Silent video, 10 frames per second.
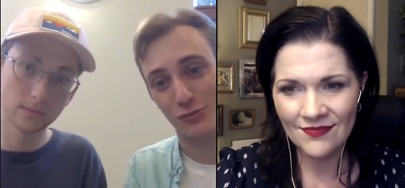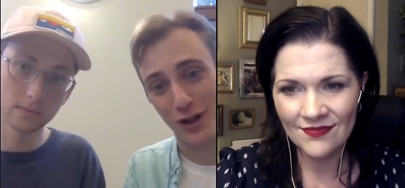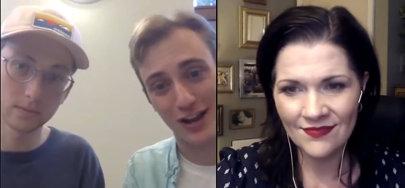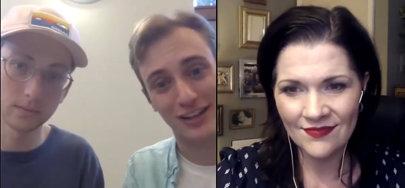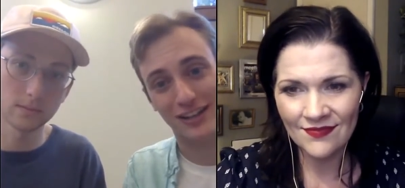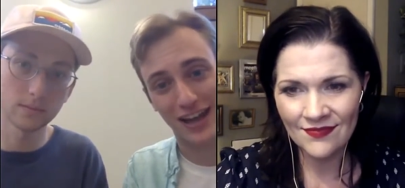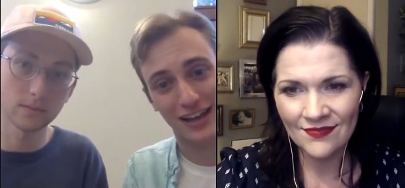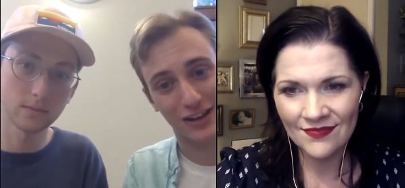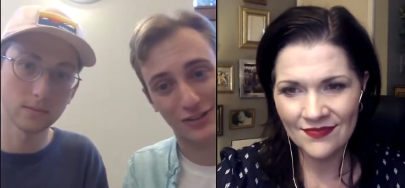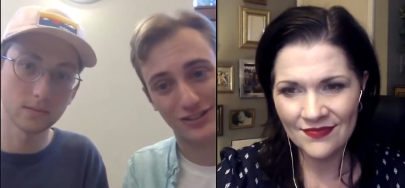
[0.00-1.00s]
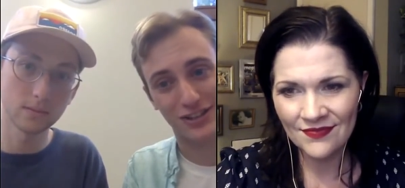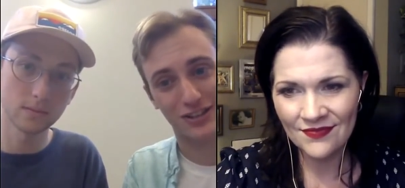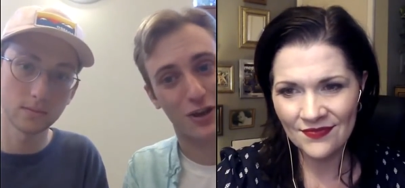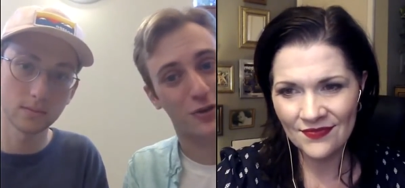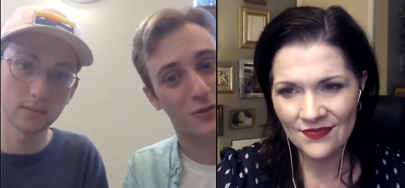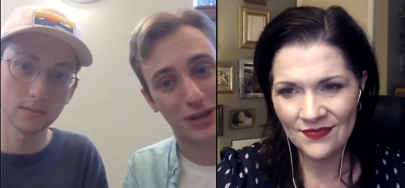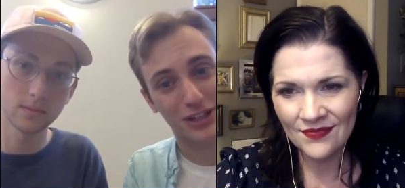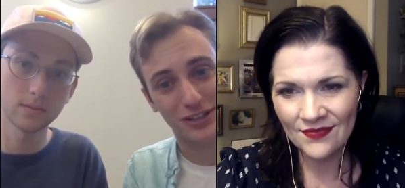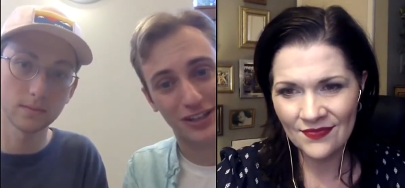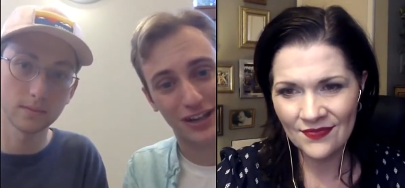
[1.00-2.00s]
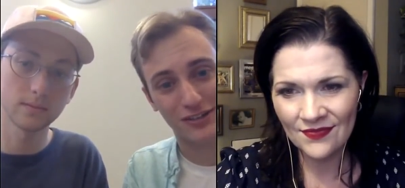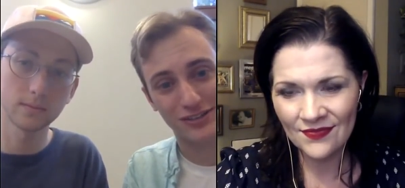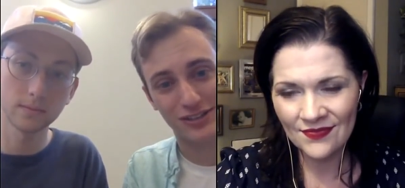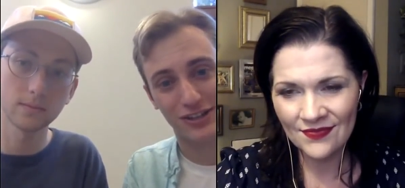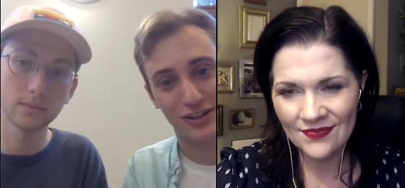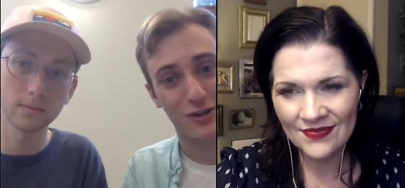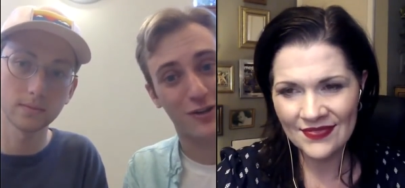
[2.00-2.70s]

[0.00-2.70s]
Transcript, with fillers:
Speaker 1: ryan at arist.co and michael at arist.co,